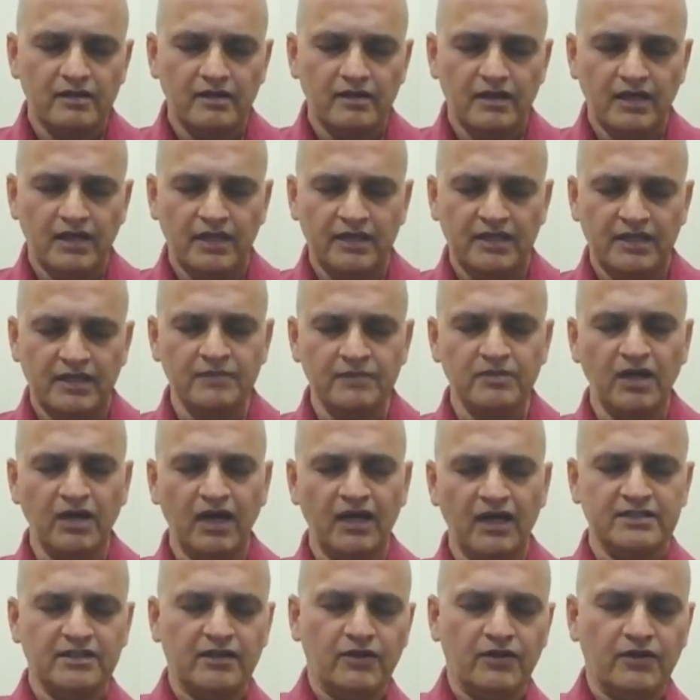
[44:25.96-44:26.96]
And keep the
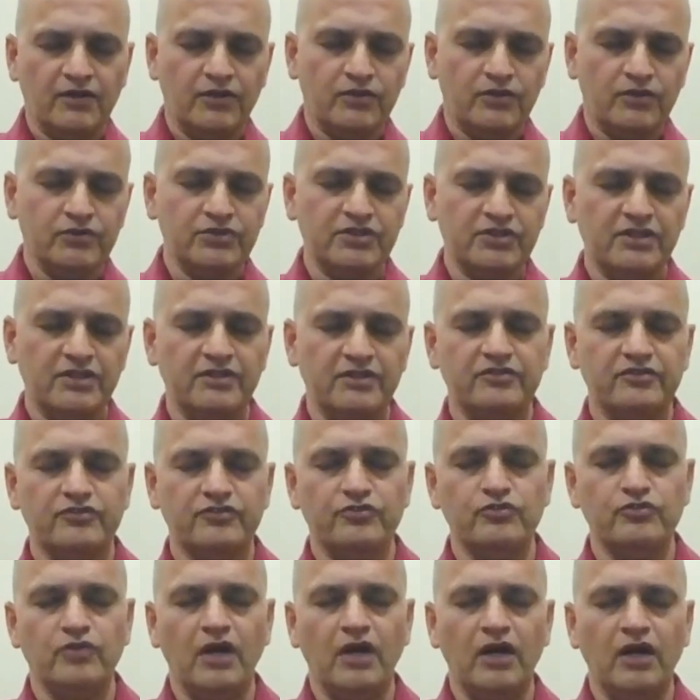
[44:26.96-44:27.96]
eyes closed
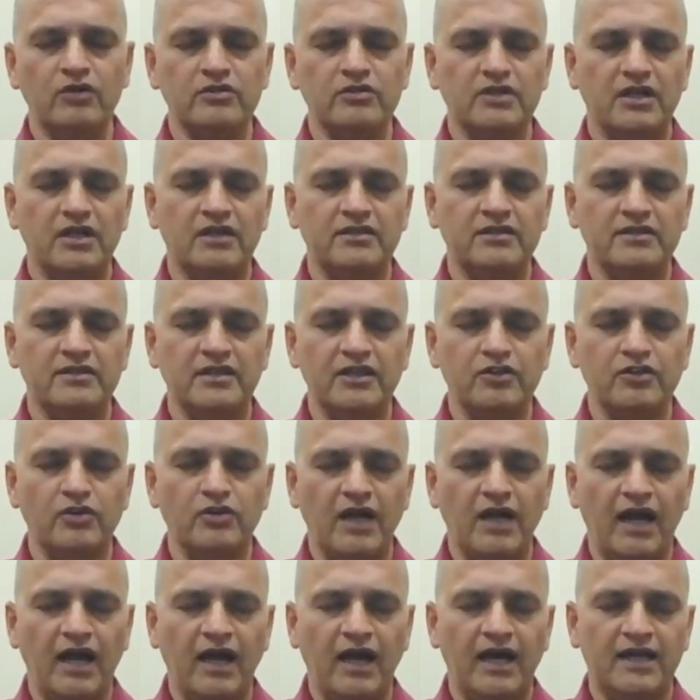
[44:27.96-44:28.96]
throughout until you
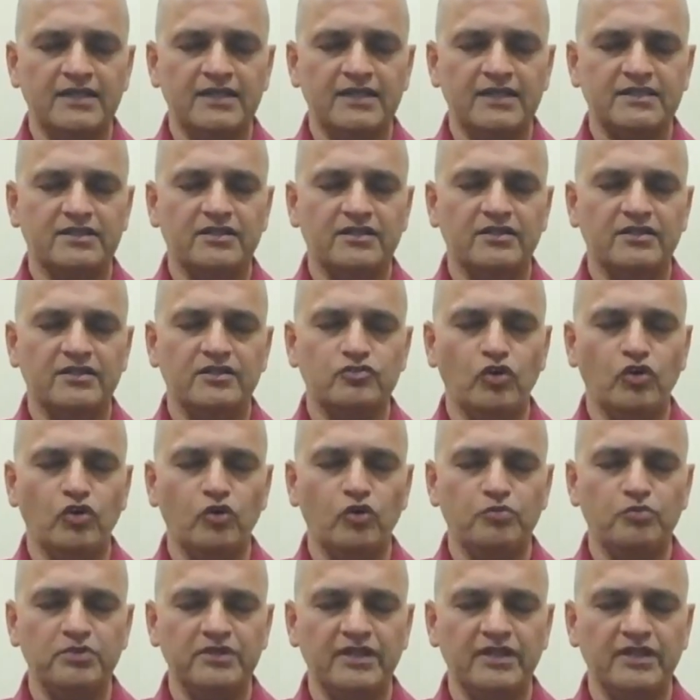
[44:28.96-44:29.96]
are asked to
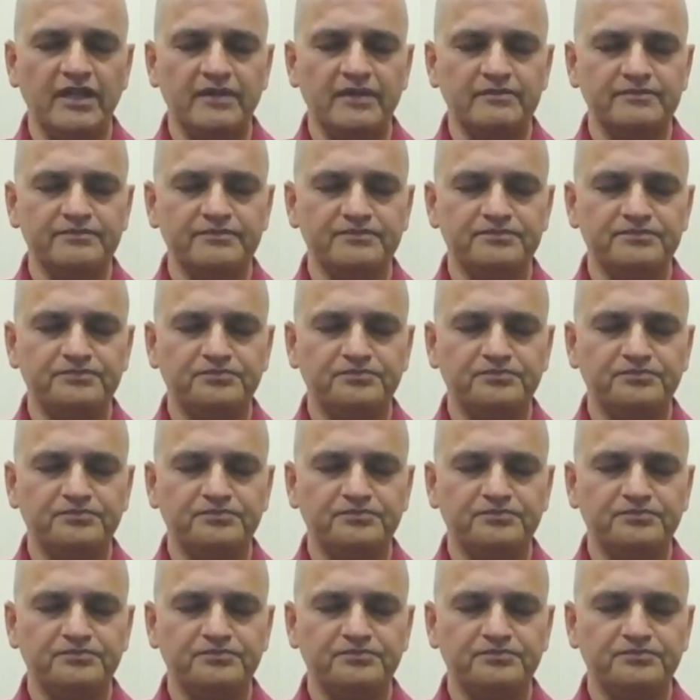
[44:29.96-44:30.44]
open them.